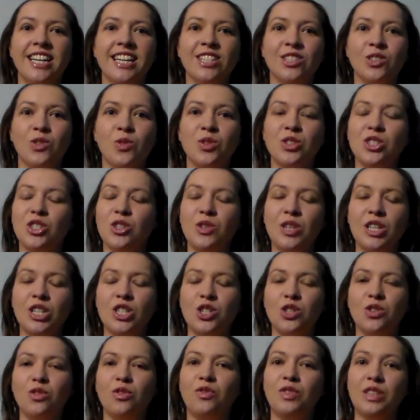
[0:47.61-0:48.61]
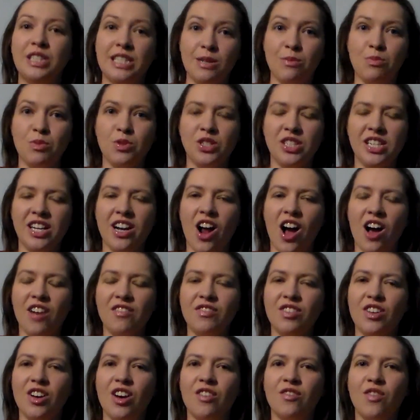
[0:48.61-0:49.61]
is going to get you fifty percent
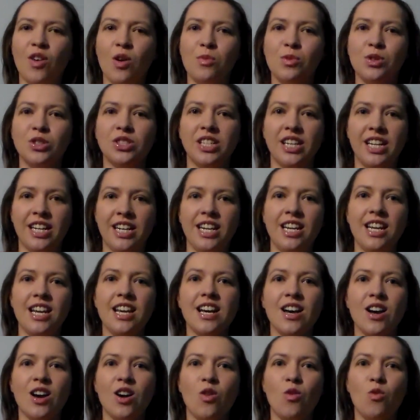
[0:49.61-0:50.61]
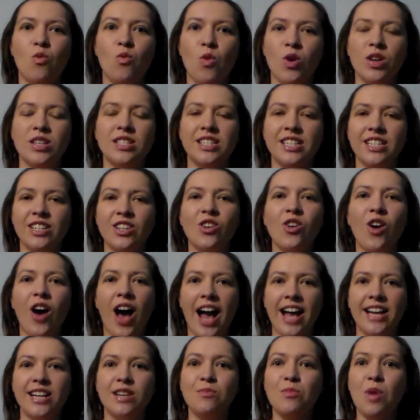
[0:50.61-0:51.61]
off of almost any one single
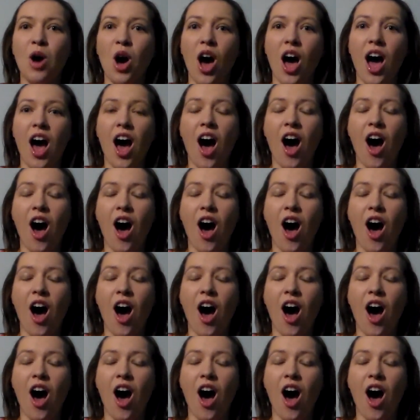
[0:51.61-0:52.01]
item